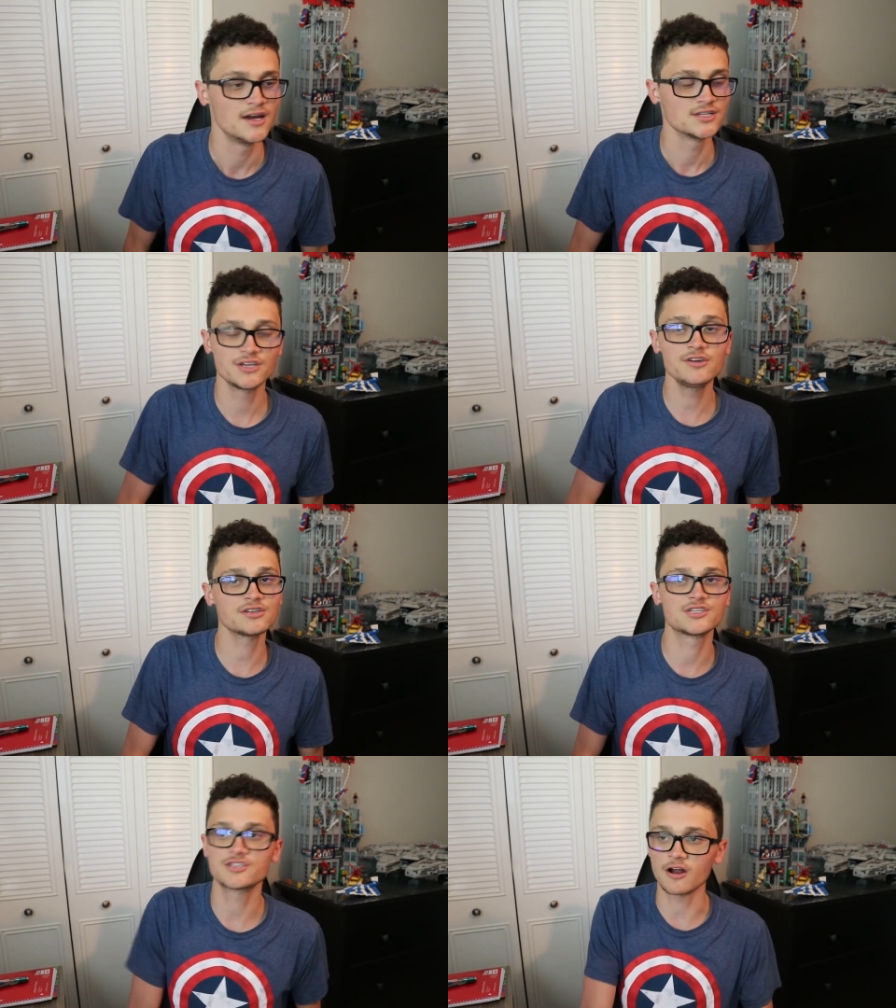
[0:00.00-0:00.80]
So you
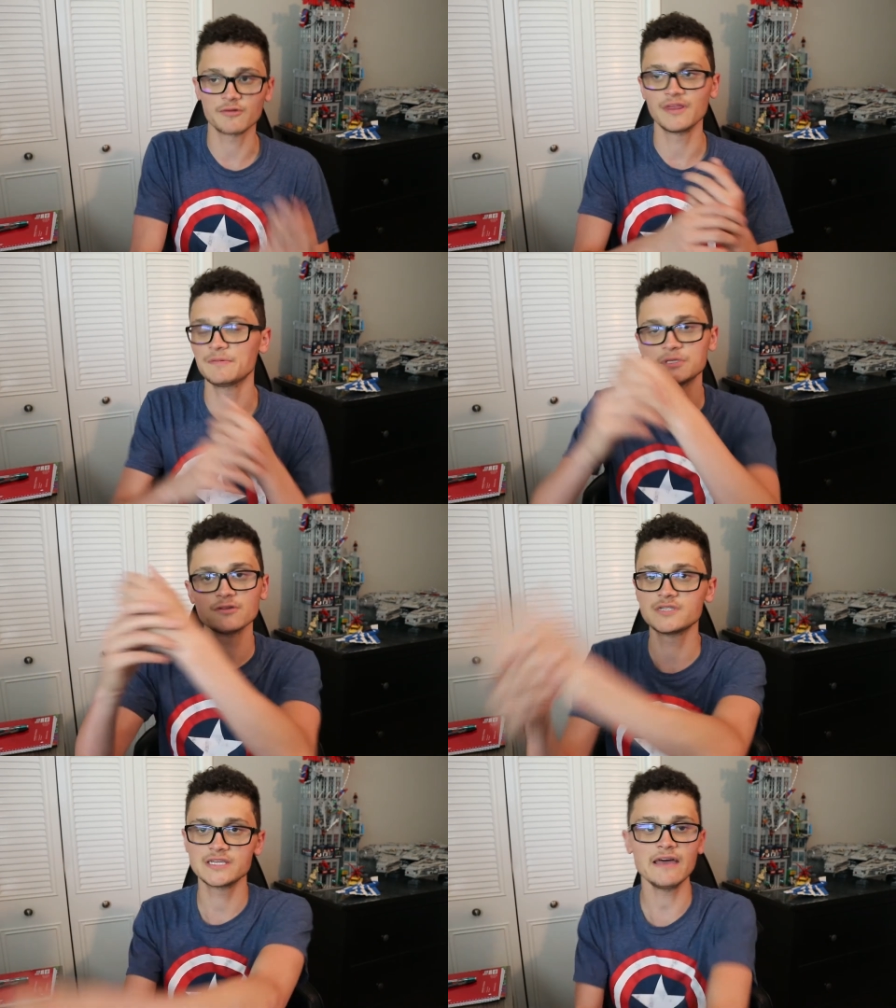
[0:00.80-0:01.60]
could start with
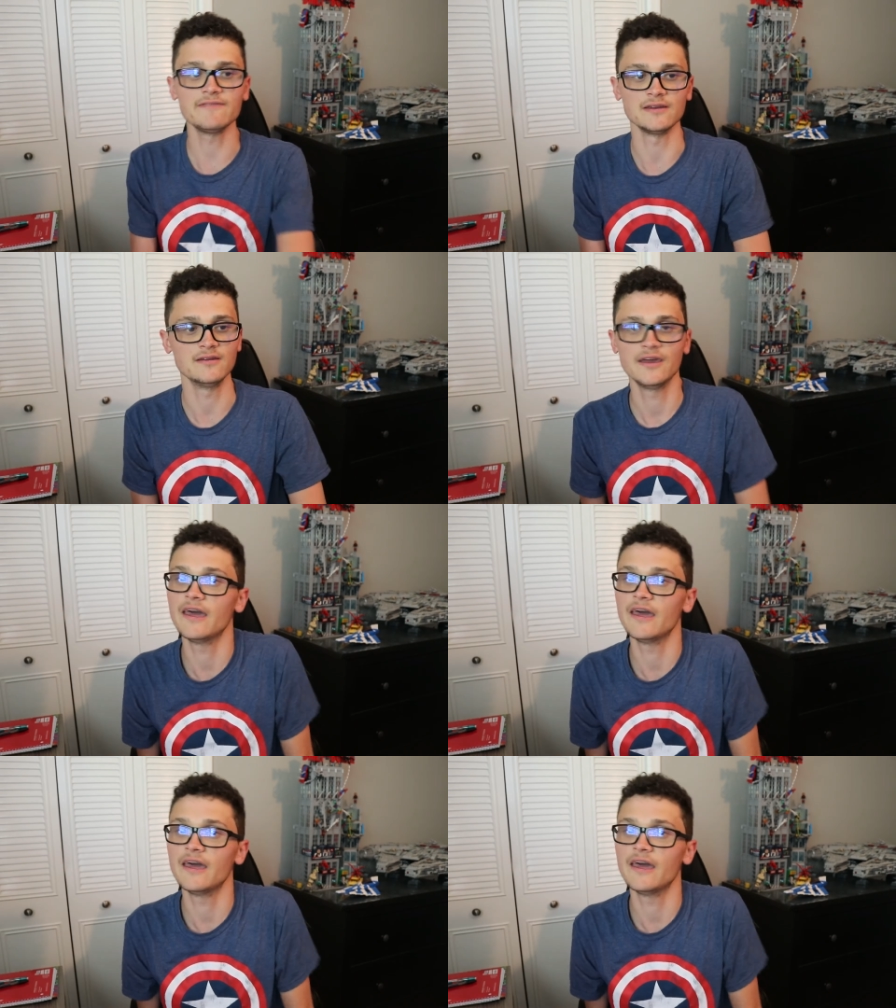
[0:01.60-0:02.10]
episode 7,